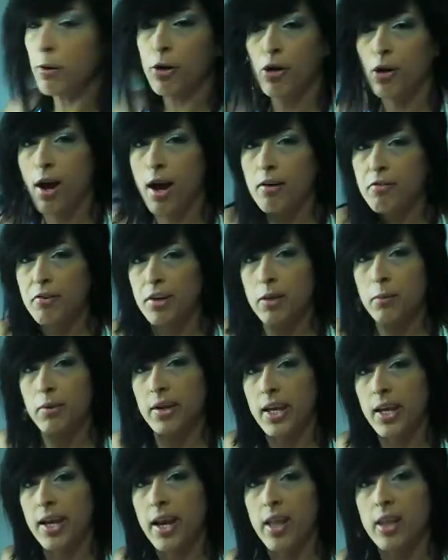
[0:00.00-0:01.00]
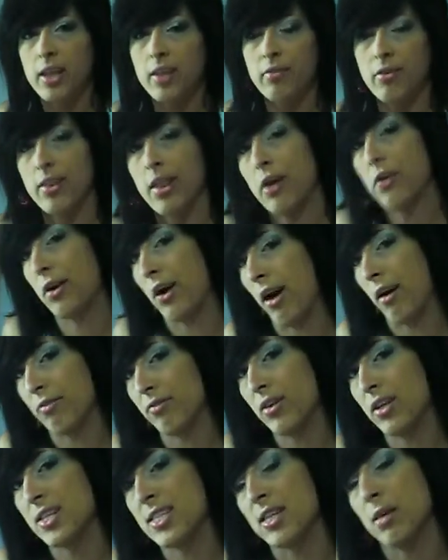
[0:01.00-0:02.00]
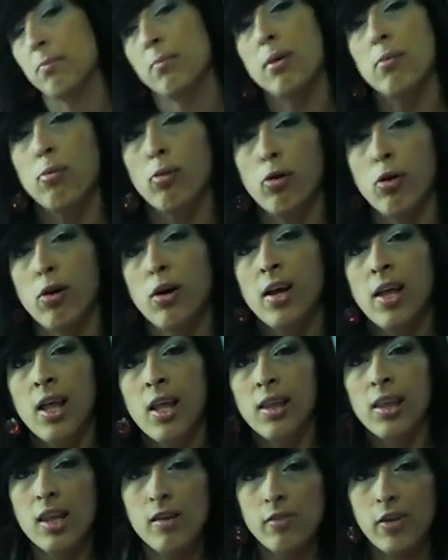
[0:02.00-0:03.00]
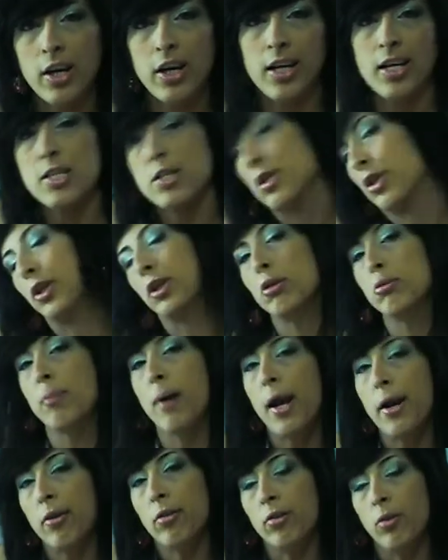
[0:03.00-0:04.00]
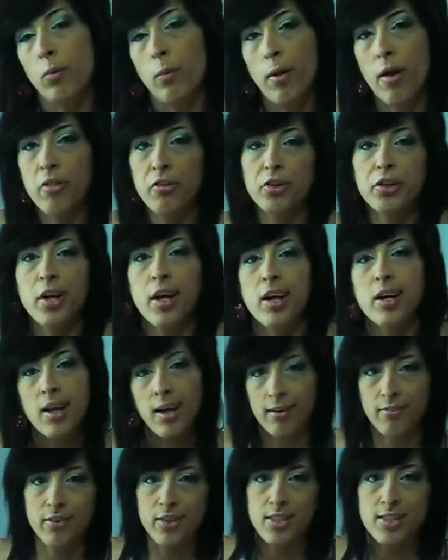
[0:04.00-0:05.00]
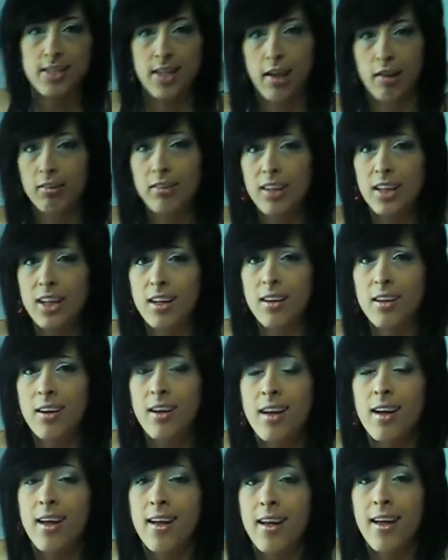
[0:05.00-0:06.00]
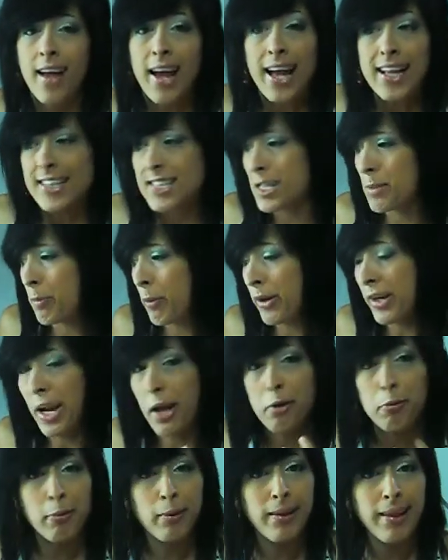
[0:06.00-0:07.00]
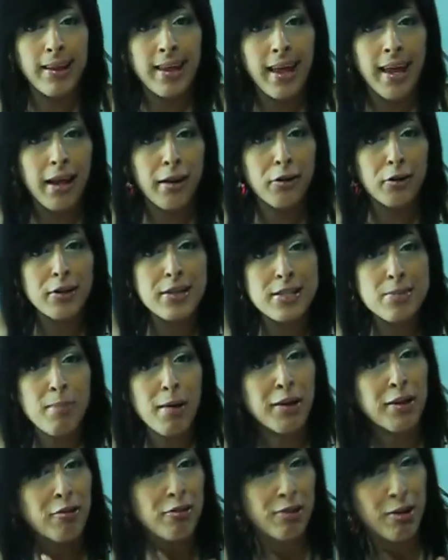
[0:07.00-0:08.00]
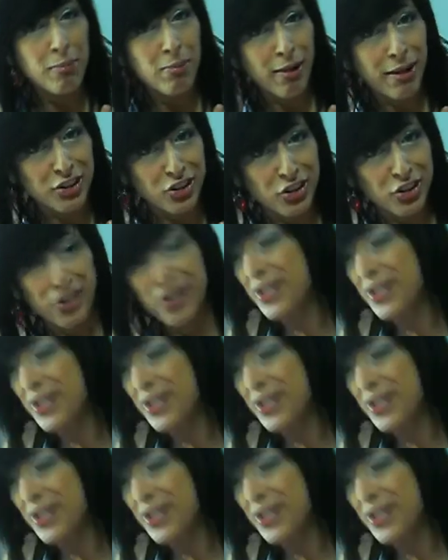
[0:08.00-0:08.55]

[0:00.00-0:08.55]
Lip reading: our coffee. We cannot live without coffee. Some people live on an eternal battle whether or not coffee is healthy. At this point, I don't really care. It's my guilty pleasure.